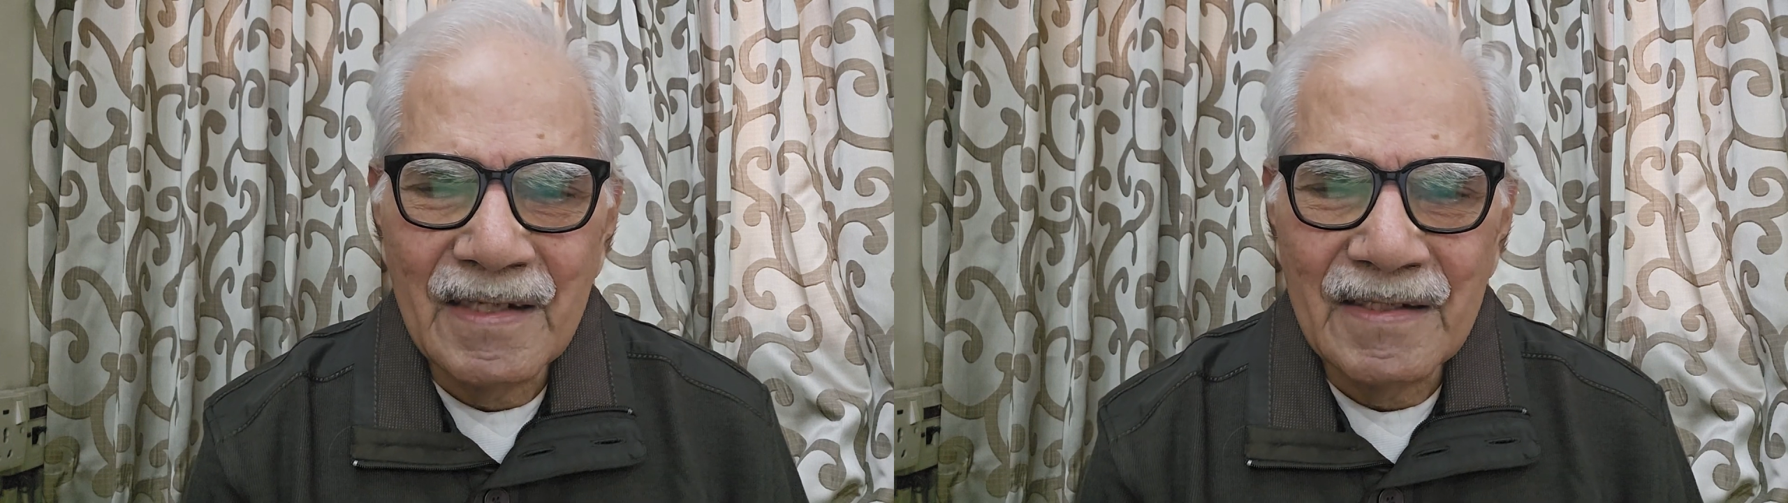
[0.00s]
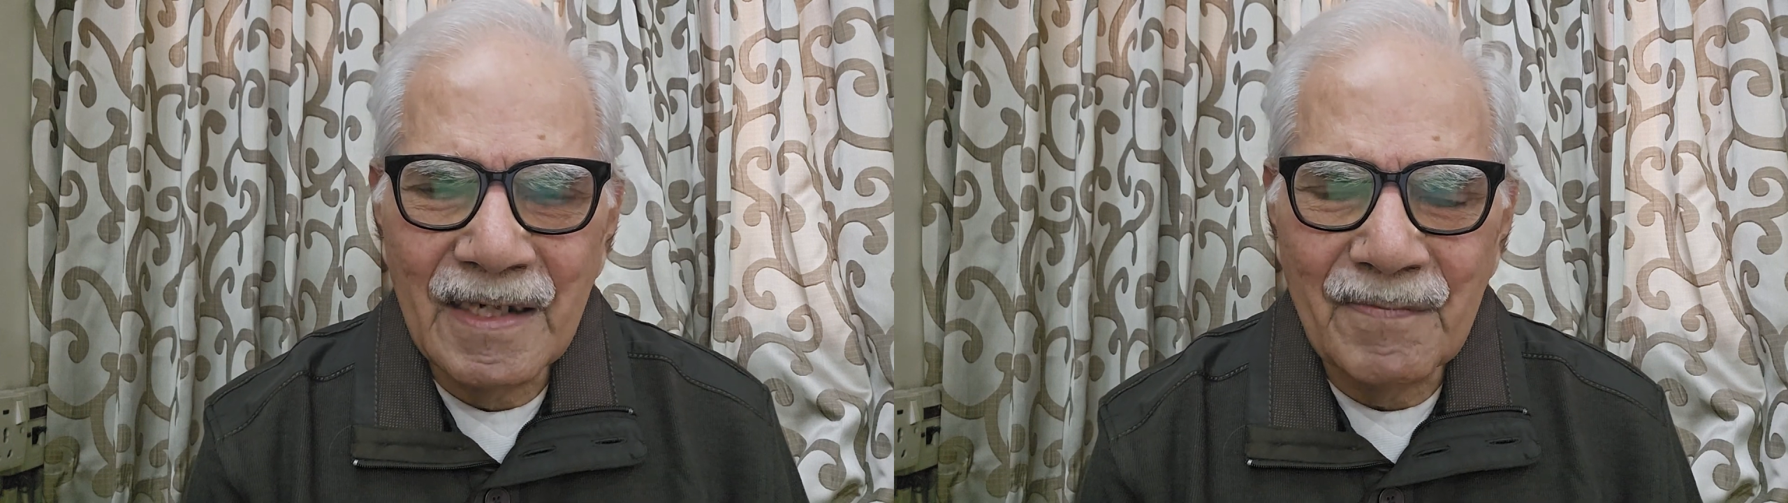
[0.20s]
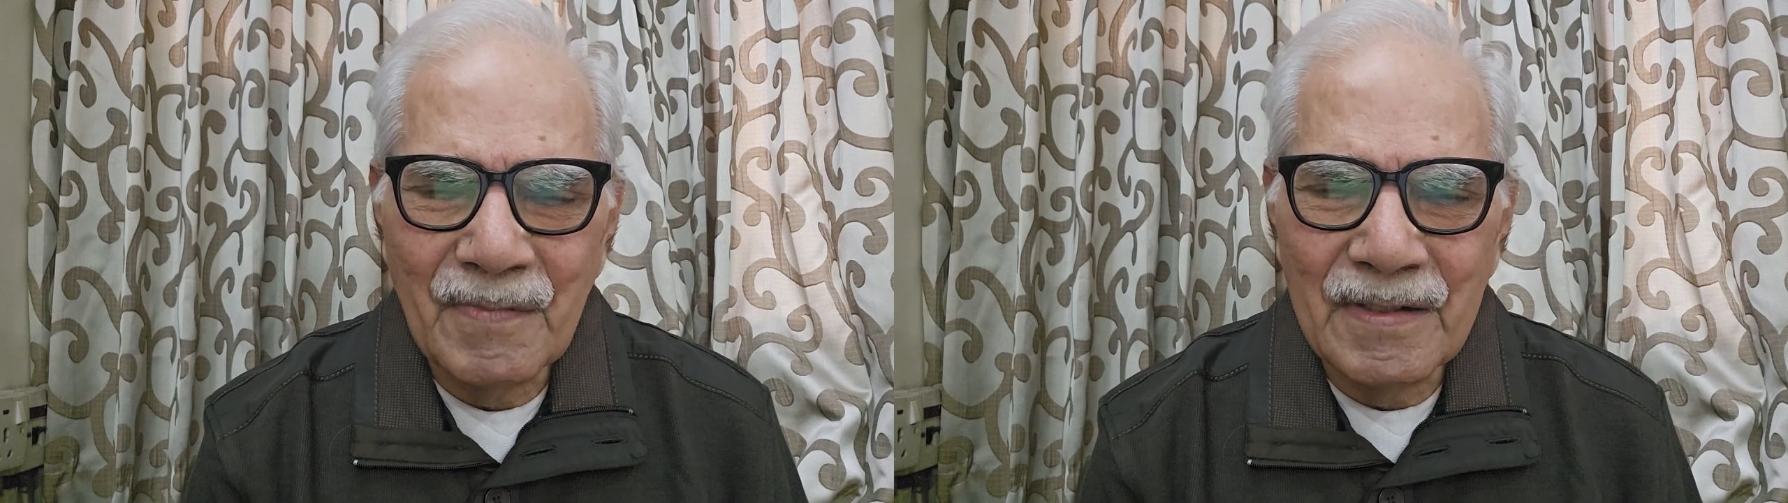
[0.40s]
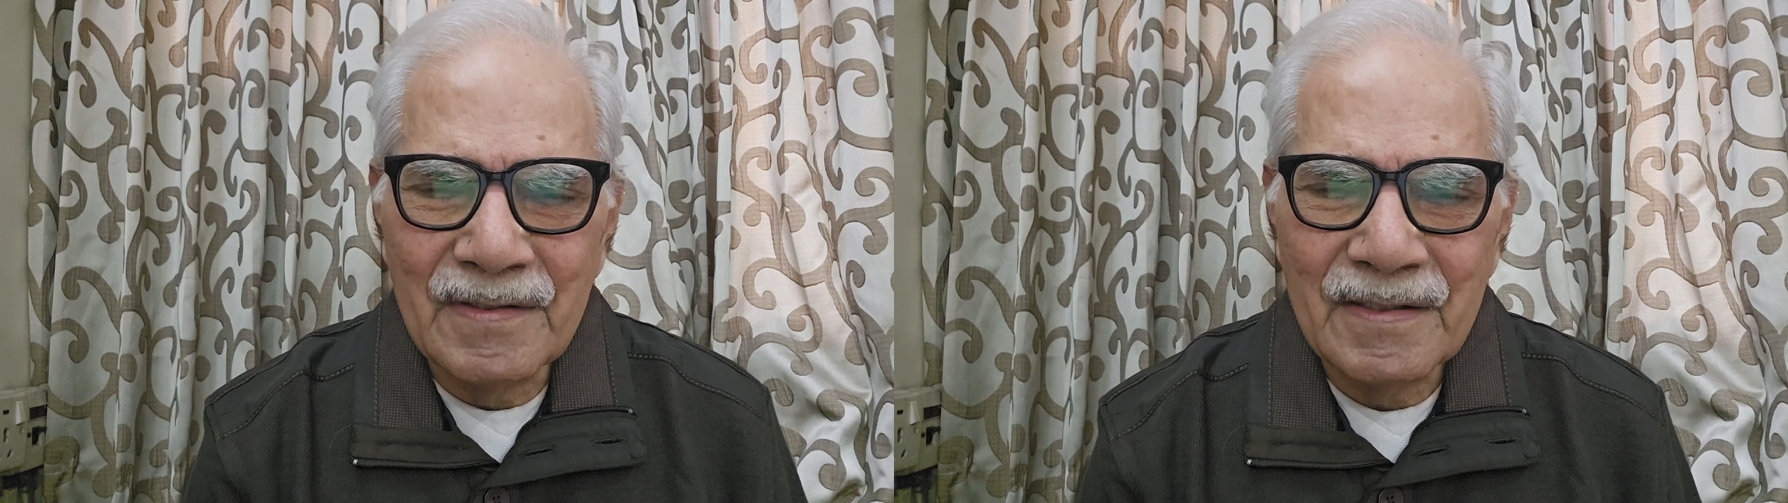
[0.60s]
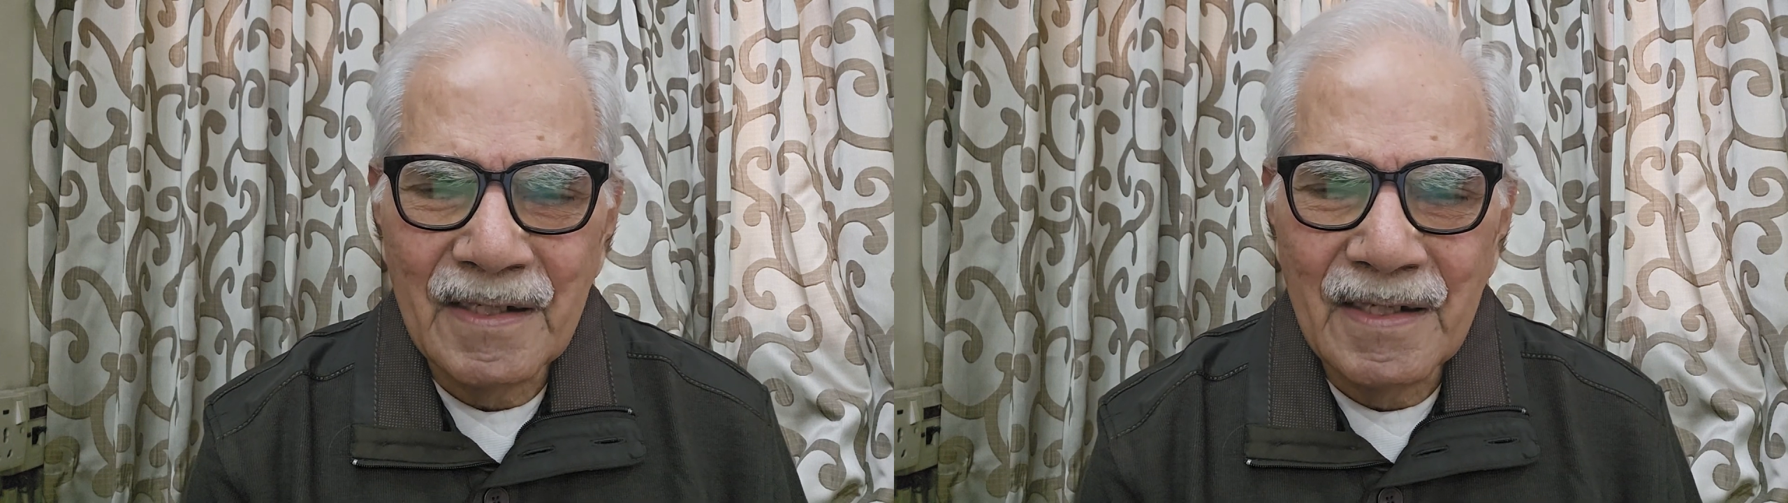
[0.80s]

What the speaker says: That means